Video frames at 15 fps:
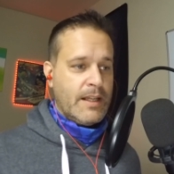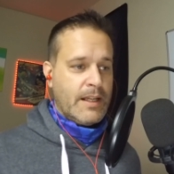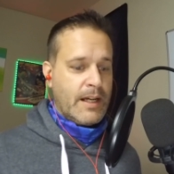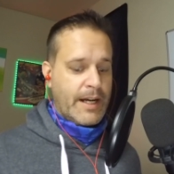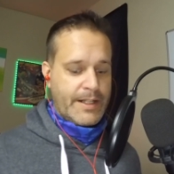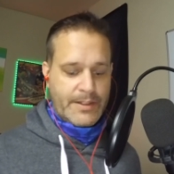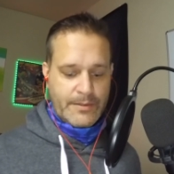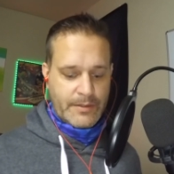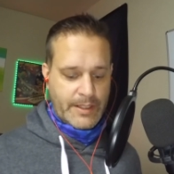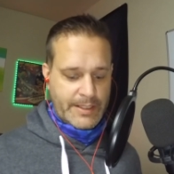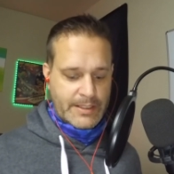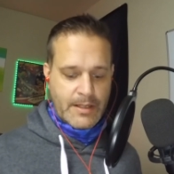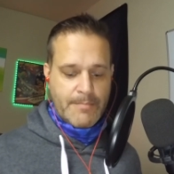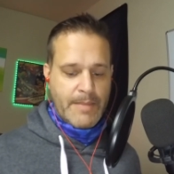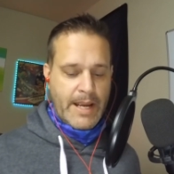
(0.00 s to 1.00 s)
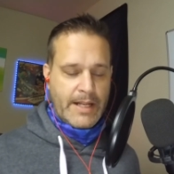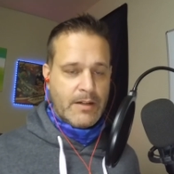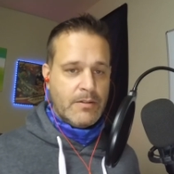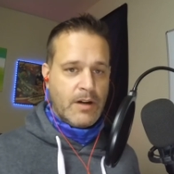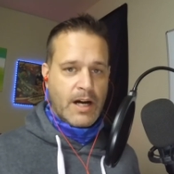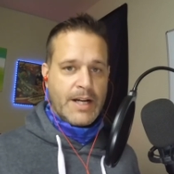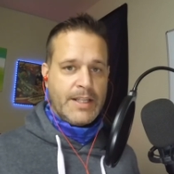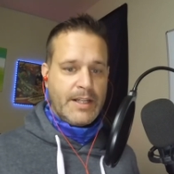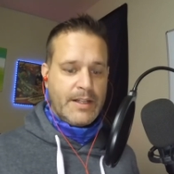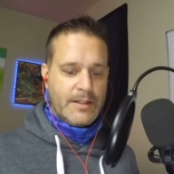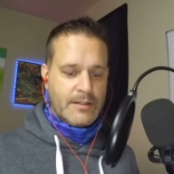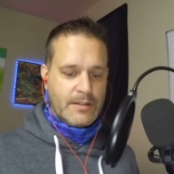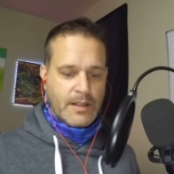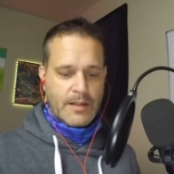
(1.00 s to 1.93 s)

I do like tomato, onion,